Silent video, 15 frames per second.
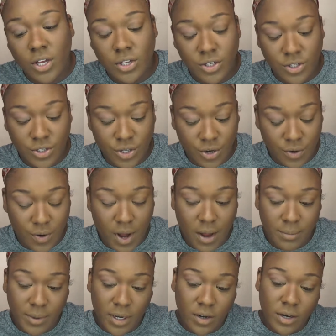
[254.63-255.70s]
So
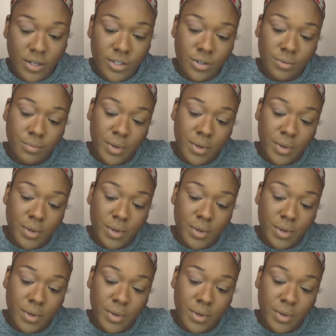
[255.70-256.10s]
I'm going to